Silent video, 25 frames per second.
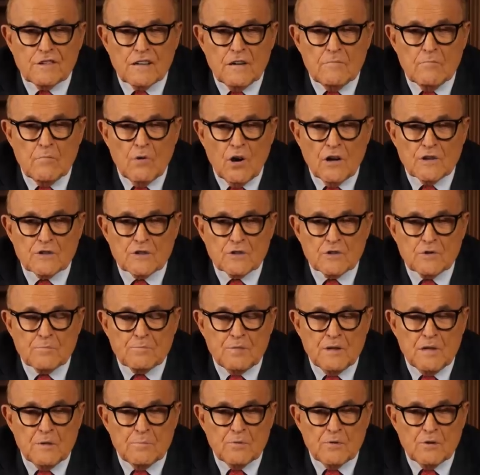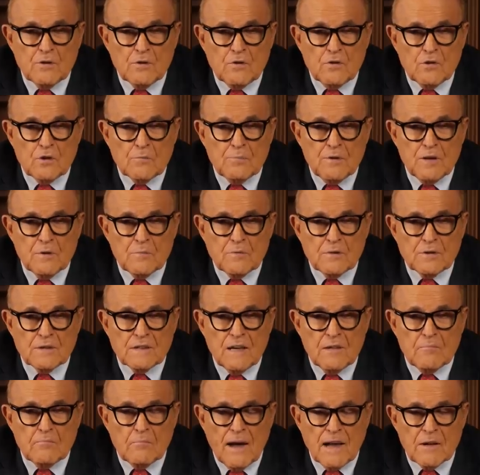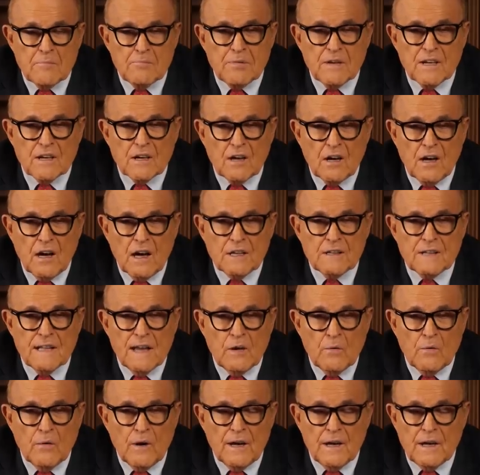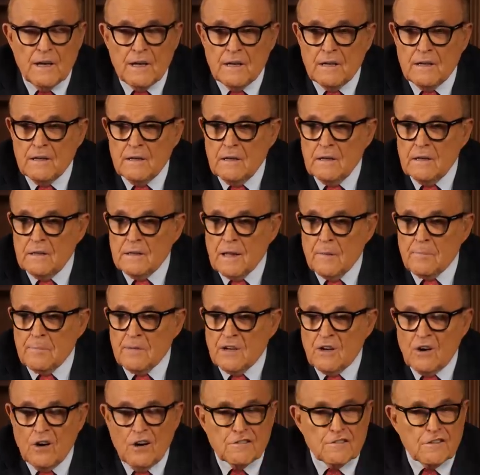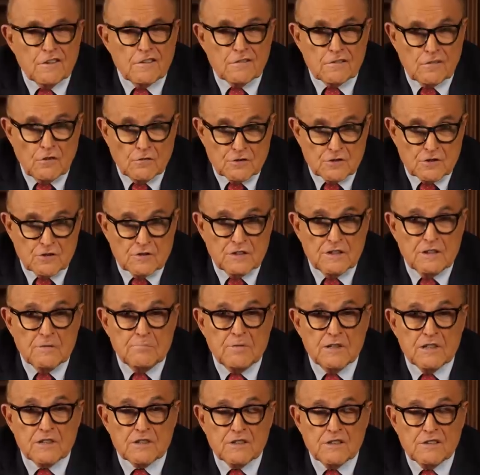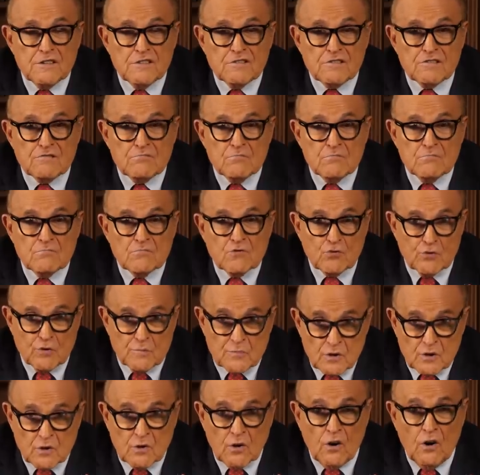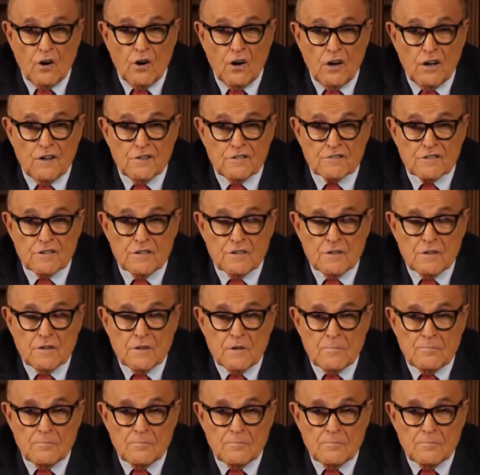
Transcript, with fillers: So you say marginal people or people that might be inclined that way, that because of social inhibitions, criminal laws,